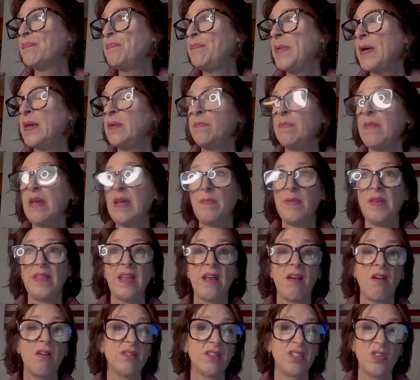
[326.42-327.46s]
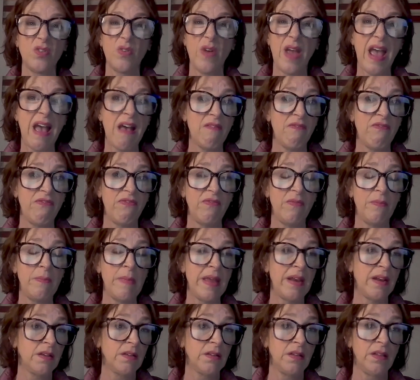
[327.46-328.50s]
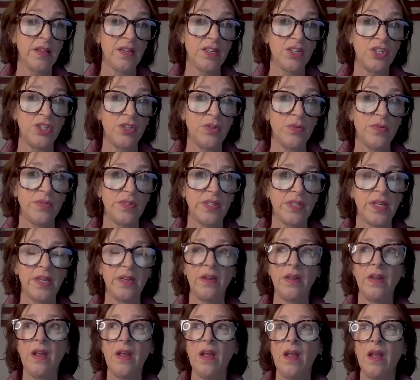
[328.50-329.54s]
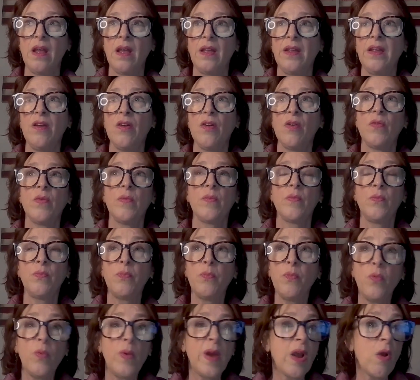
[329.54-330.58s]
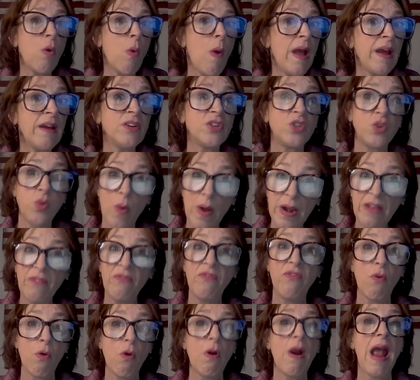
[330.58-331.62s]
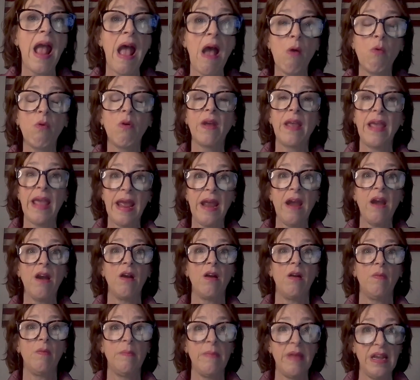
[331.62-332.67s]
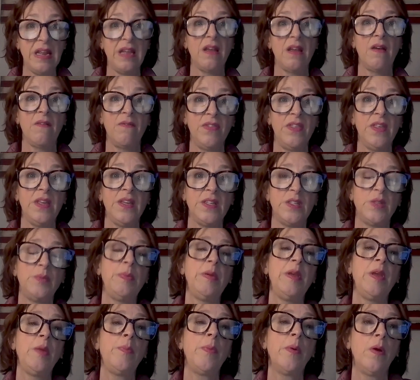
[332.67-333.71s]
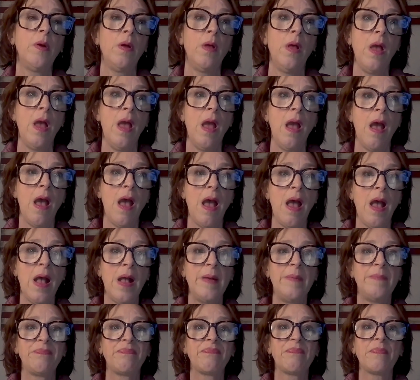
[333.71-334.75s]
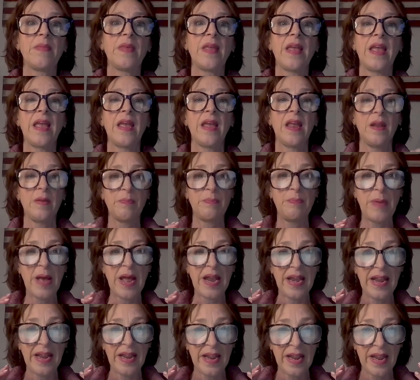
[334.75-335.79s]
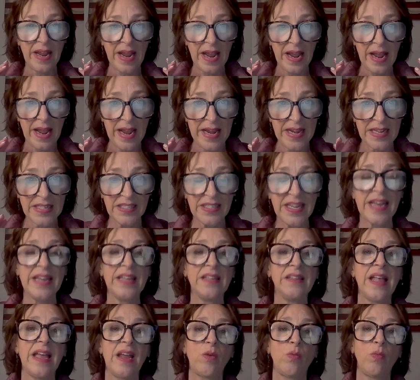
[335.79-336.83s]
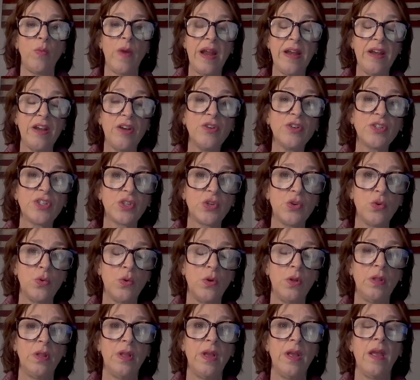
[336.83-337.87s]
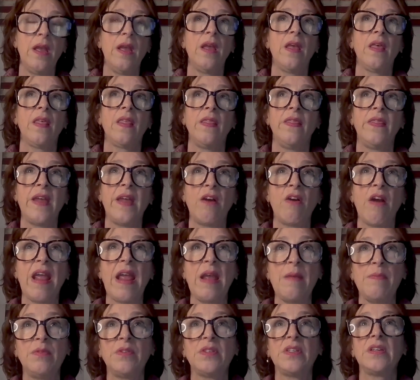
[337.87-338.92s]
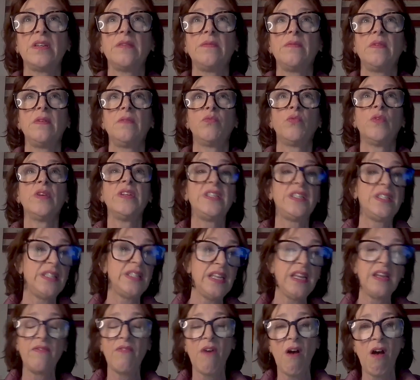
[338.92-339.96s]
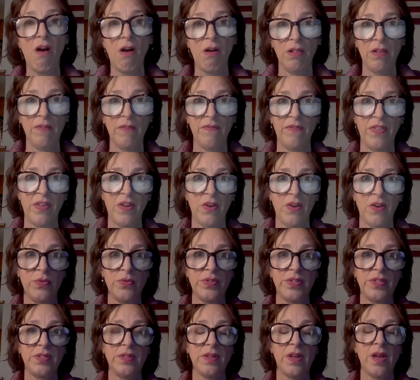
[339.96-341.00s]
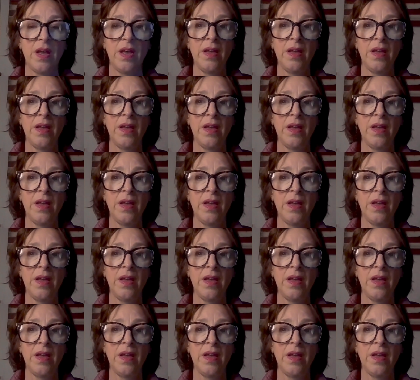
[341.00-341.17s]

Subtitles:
But maybe they also have medical issues that, require 24-hour care, many of these people. But in a setting like Rainier School, they're able to receive all of those,